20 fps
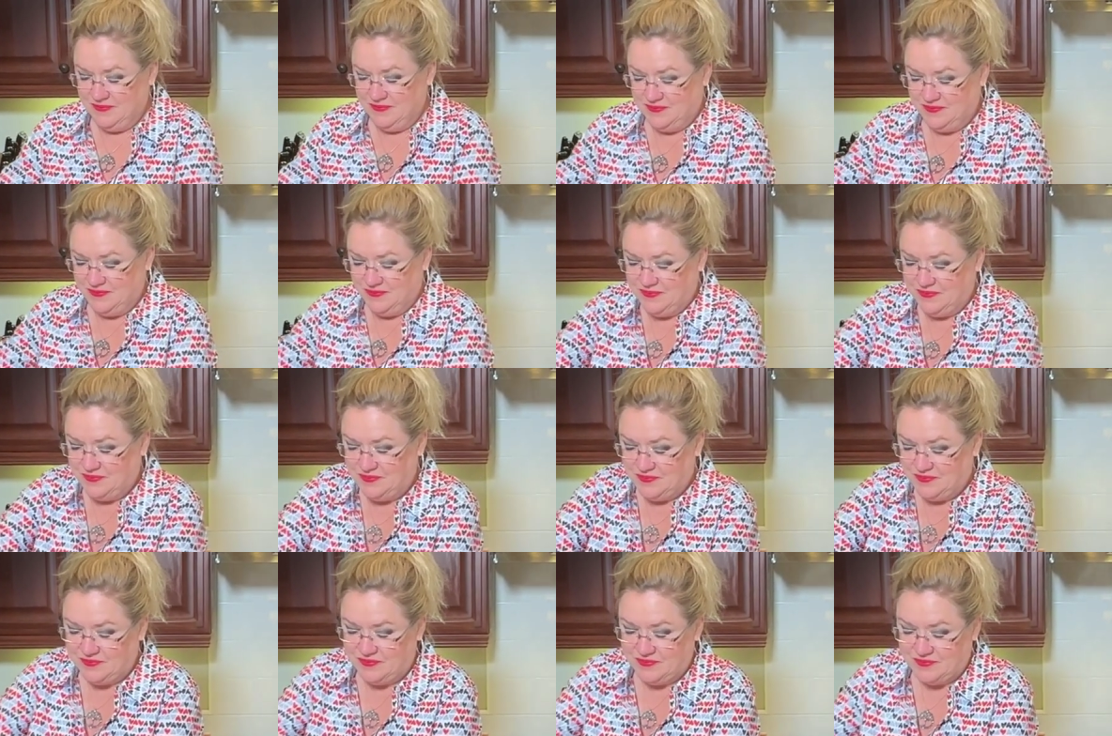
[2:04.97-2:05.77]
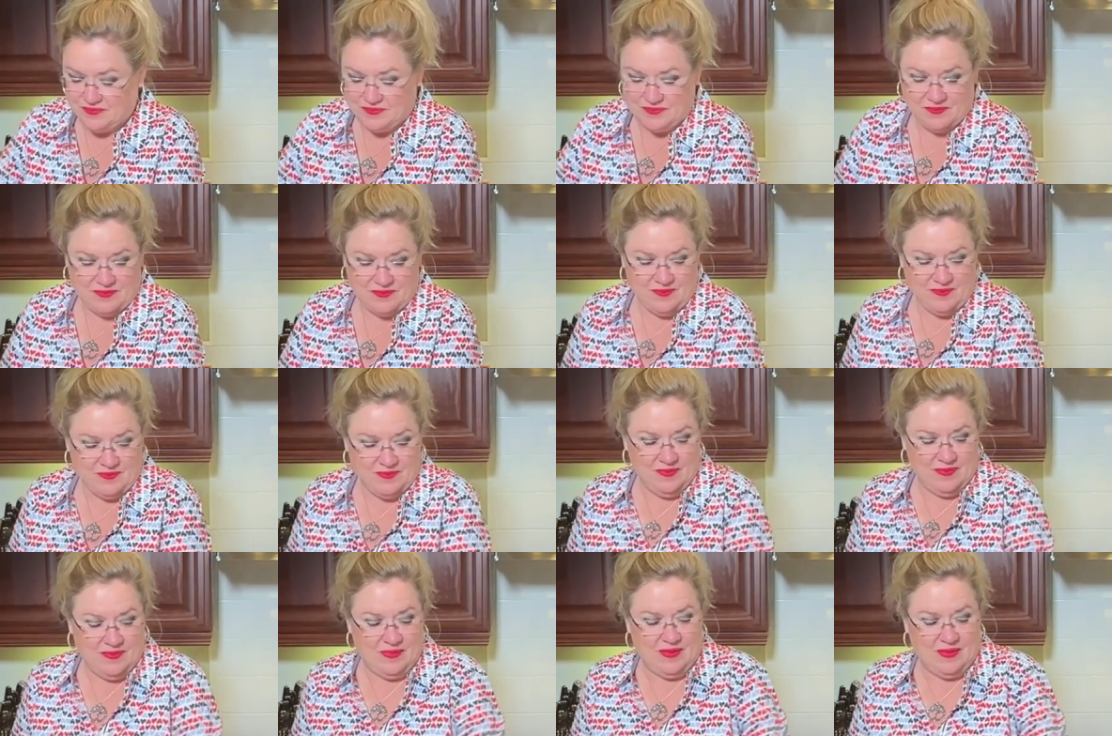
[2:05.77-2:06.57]

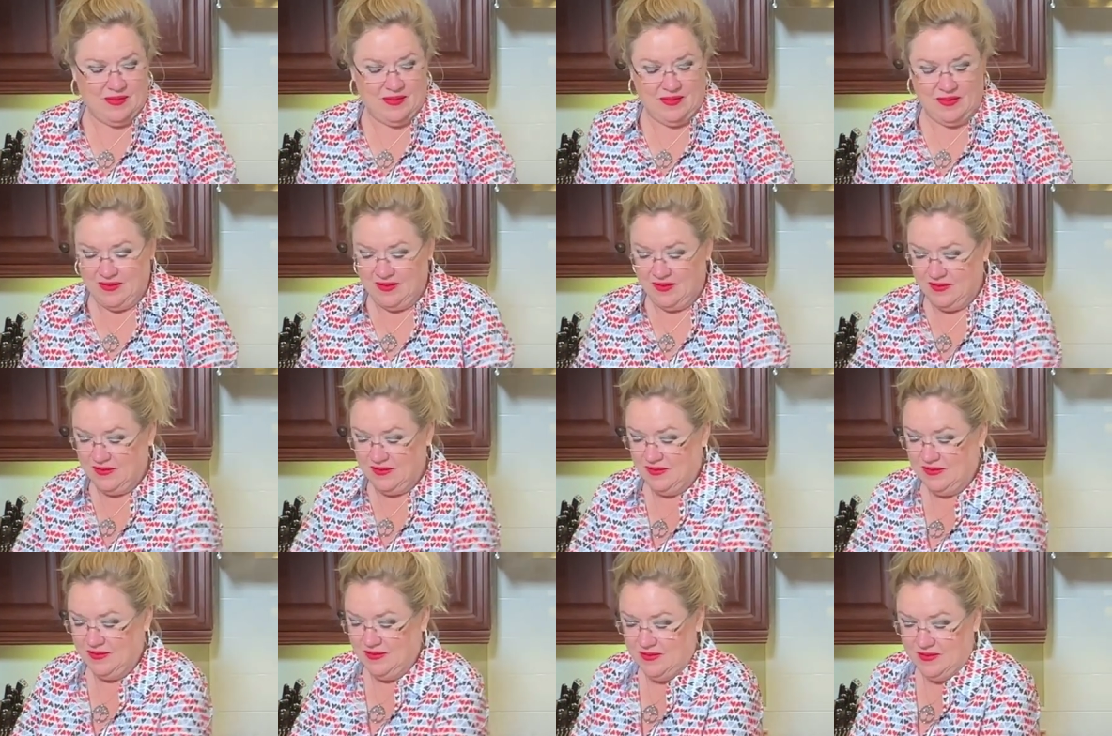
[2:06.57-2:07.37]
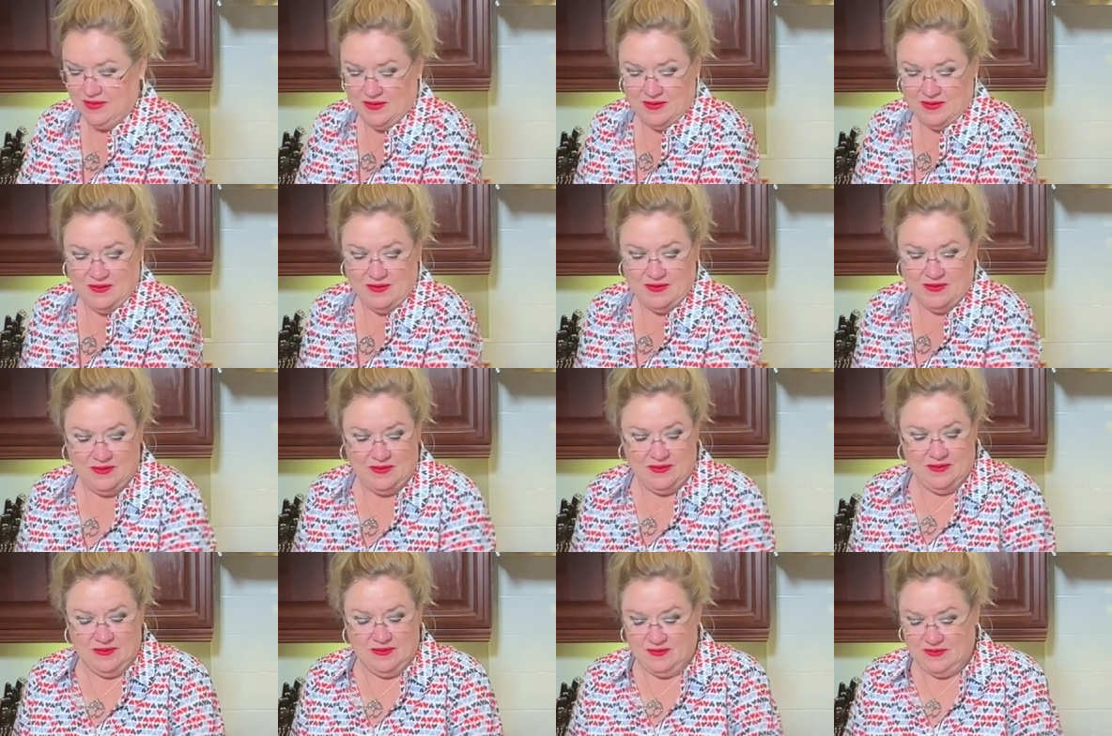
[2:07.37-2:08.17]

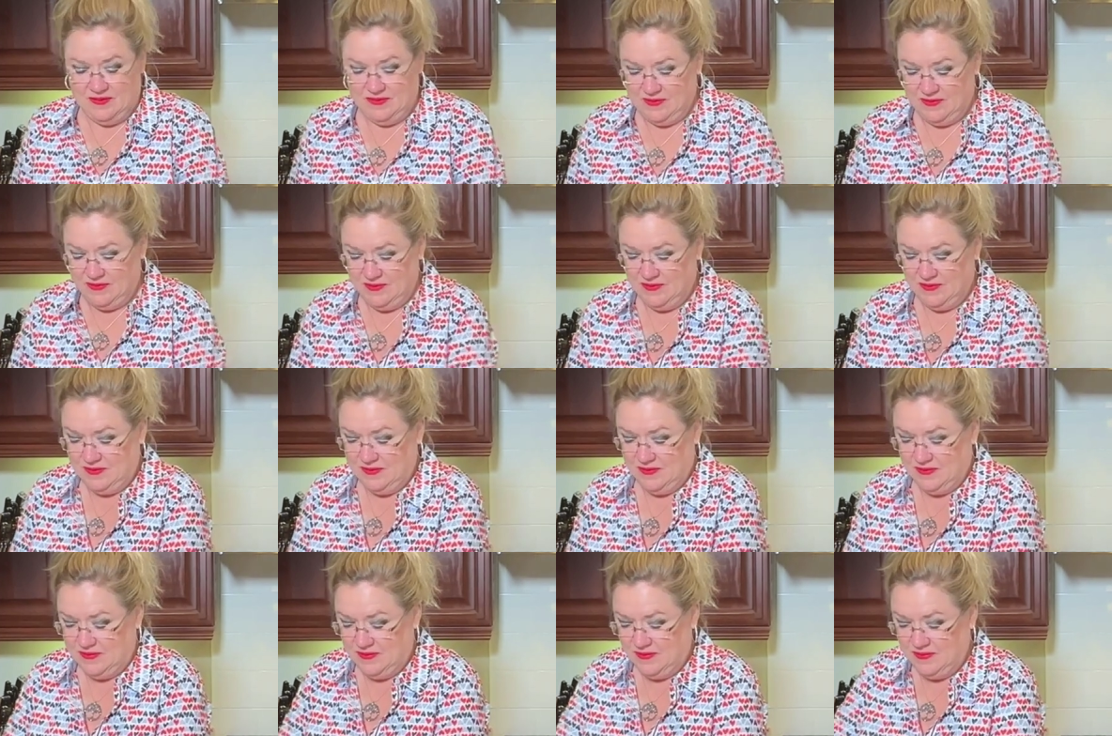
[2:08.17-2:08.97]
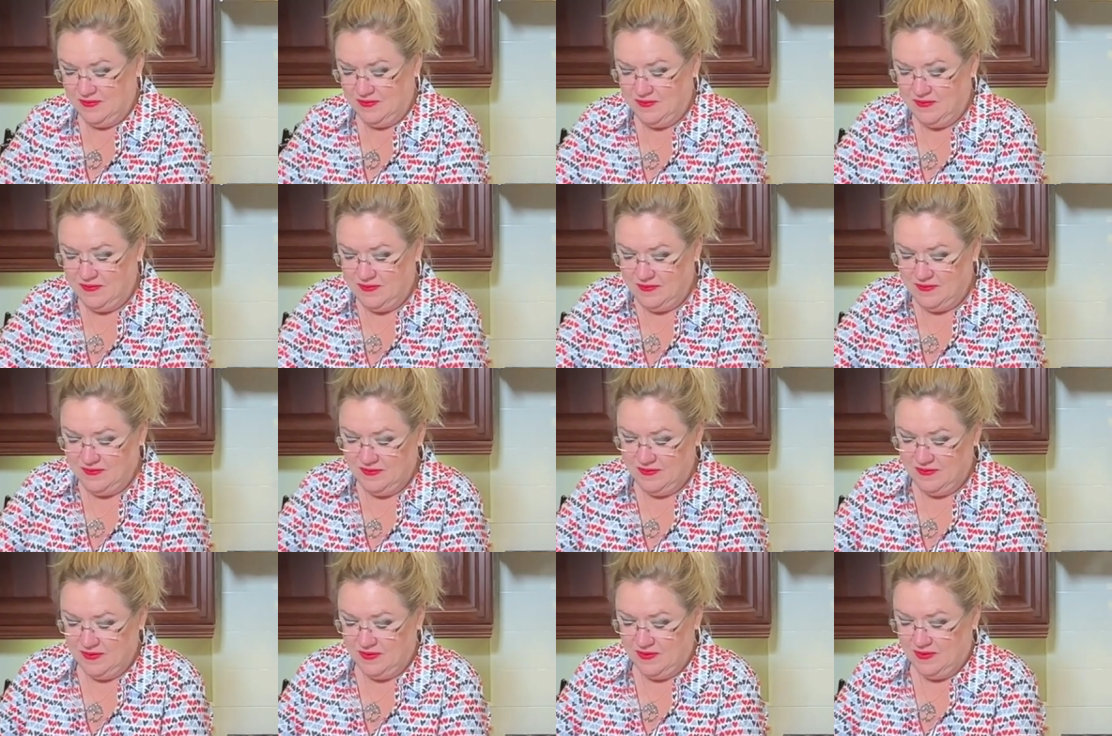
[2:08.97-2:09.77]

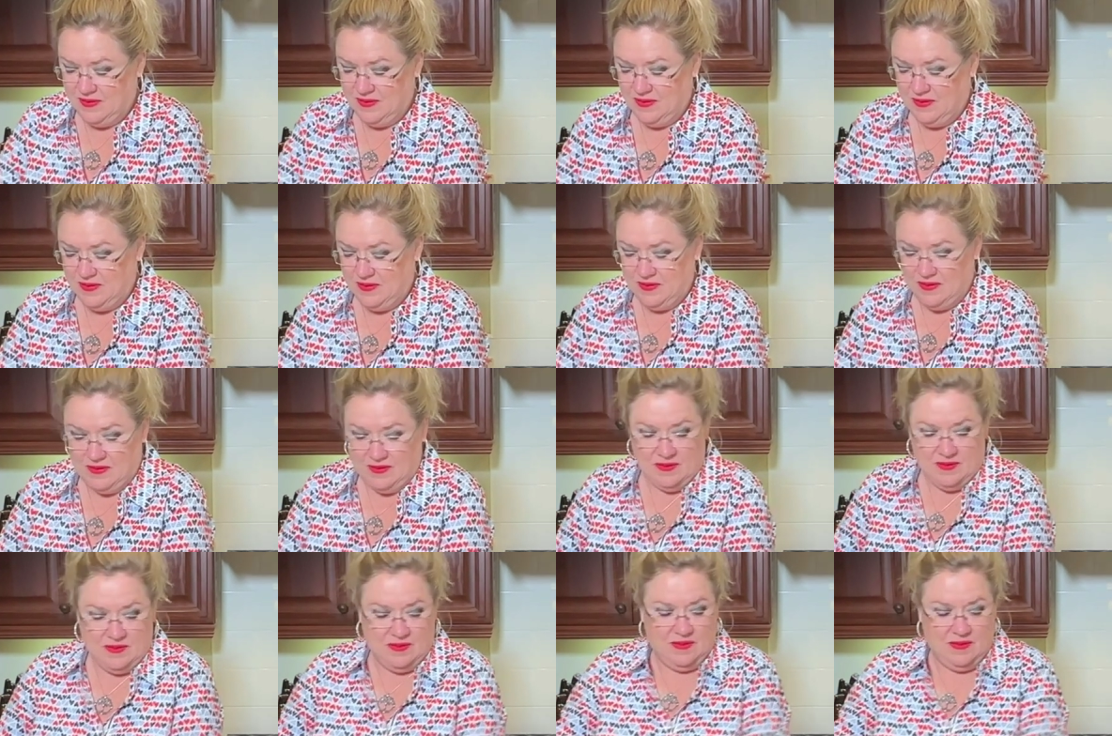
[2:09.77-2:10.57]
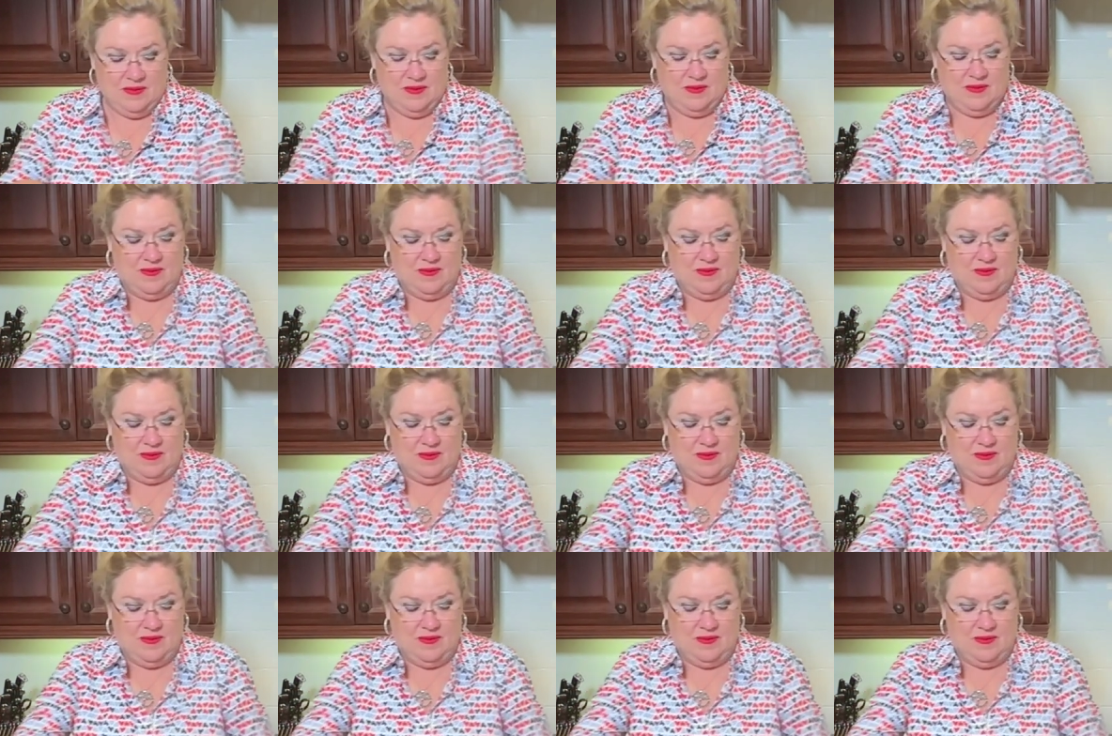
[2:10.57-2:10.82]
(no one is talking)